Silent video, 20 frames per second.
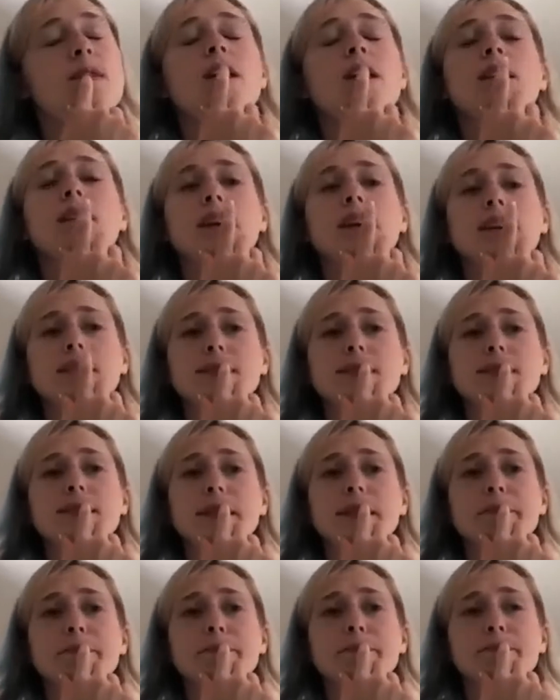Let's
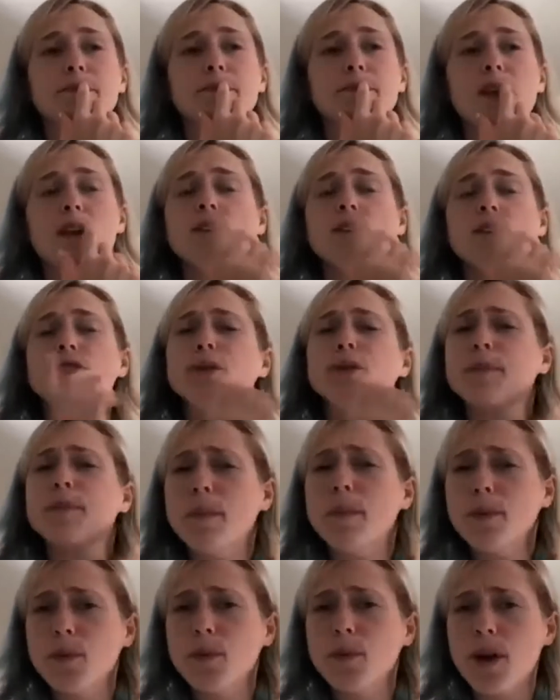see. Do you
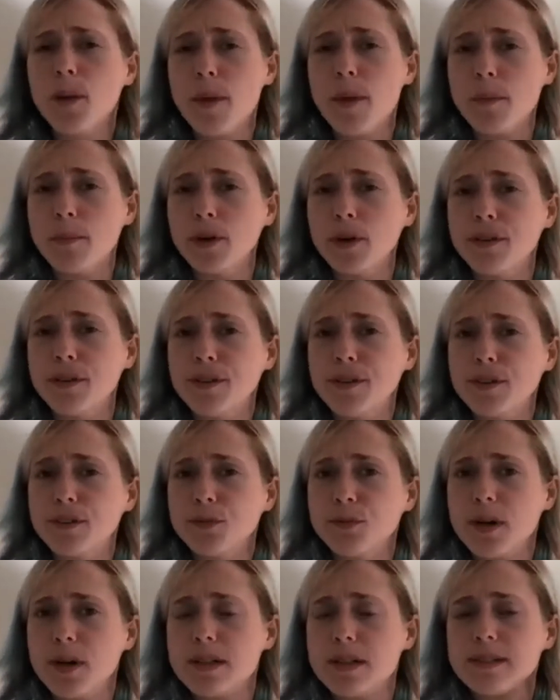remember what our memory
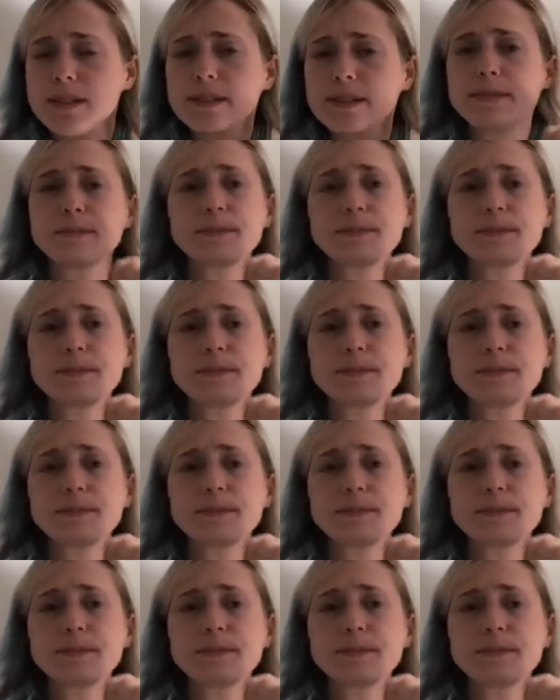verse was?